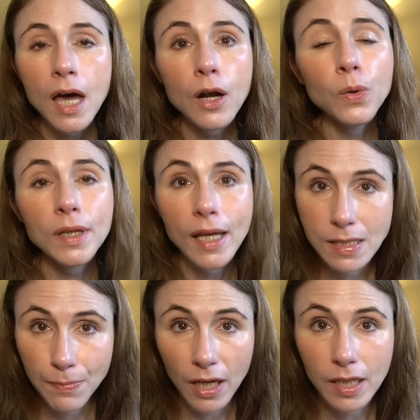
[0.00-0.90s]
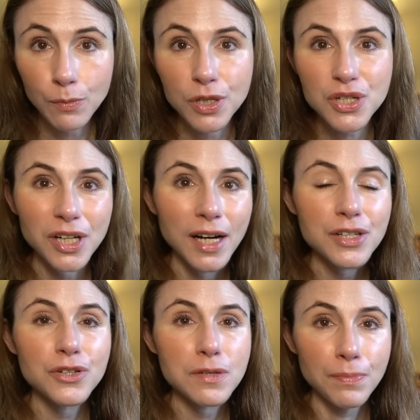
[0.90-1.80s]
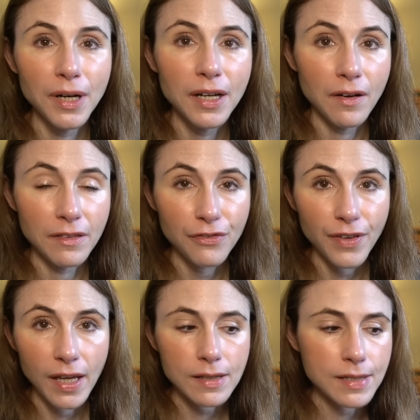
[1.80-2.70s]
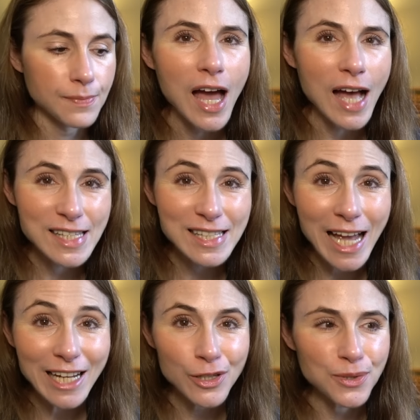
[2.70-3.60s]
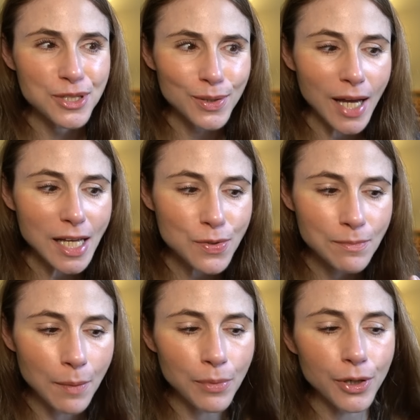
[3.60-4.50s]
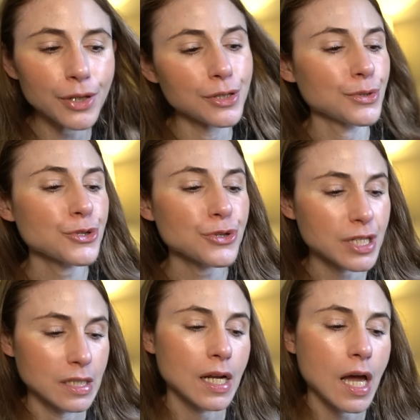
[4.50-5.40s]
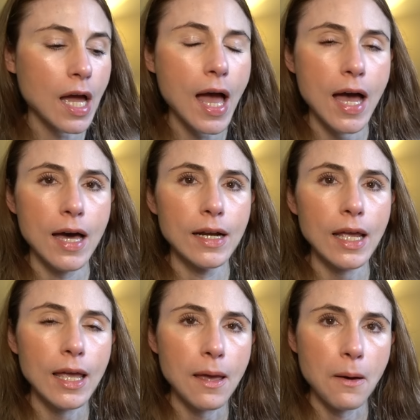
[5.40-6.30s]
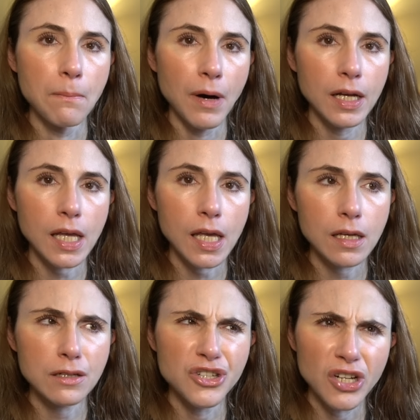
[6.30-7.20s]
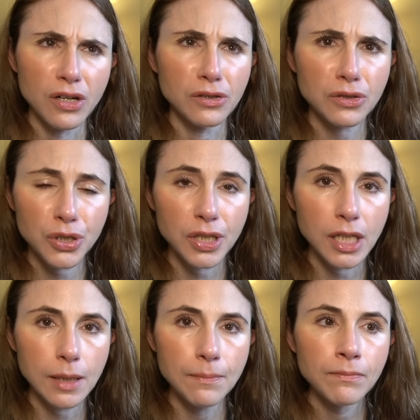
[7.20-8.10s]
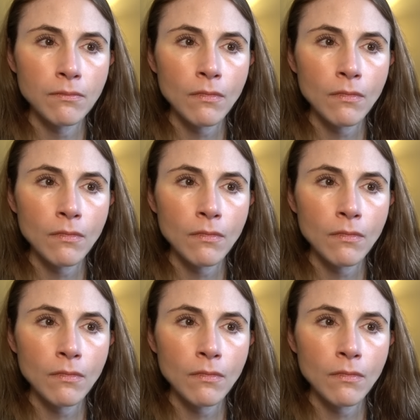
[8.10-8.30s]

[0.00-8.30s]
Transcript: not only as body moisturizers, but on the face. As a side note, do you guys remember Neutrogena had a body gel cream?